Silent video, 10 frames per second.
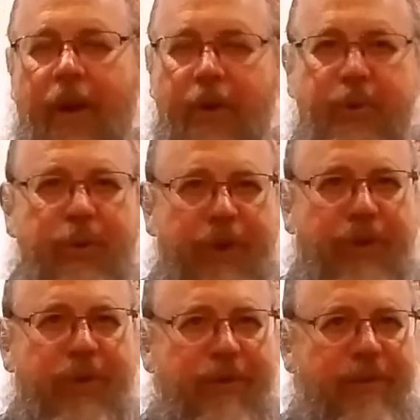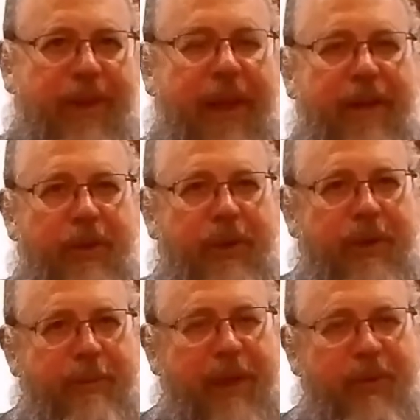our tradition, the
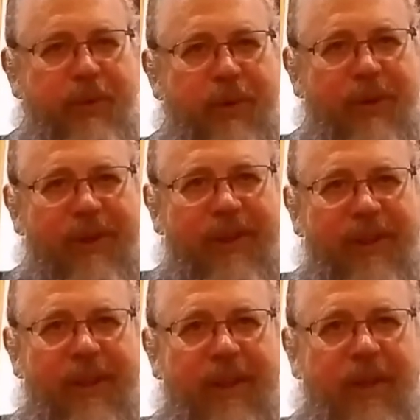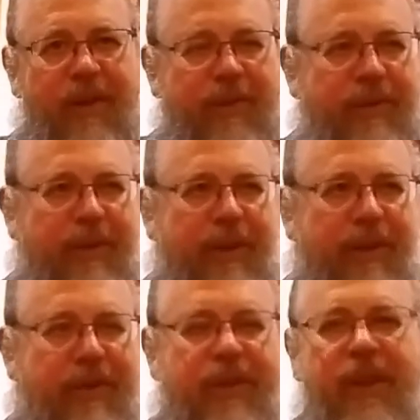Antiochian Patriarch, uh,
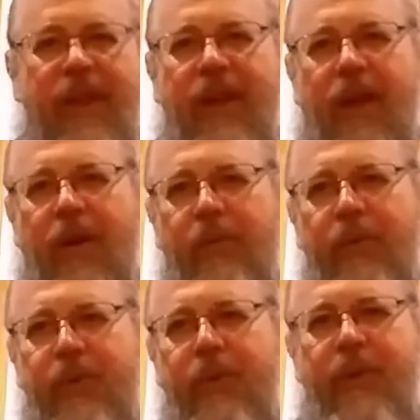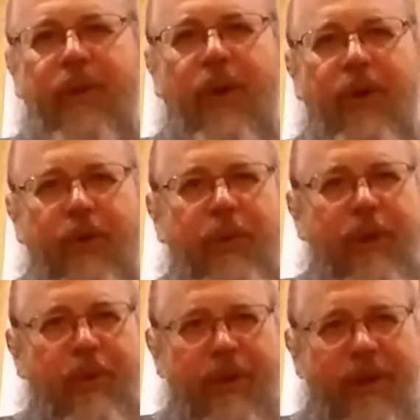he's uh, which we would call the
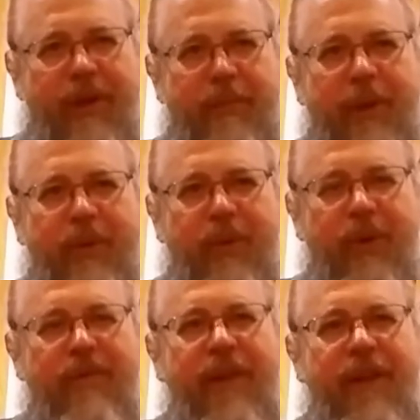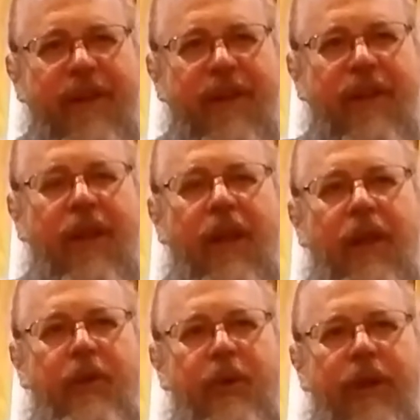Greek Orthodox Patriarch of Antioch.
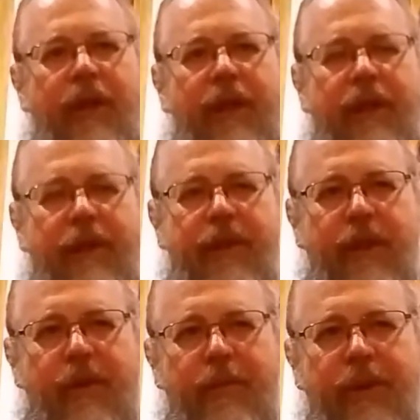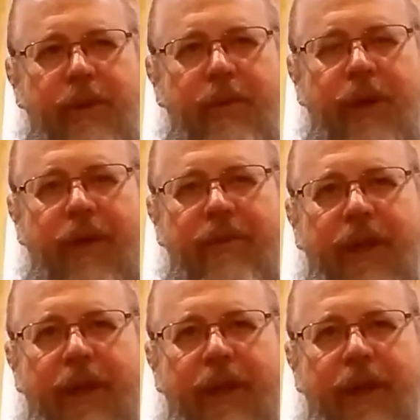You would, in Arabic, you would have to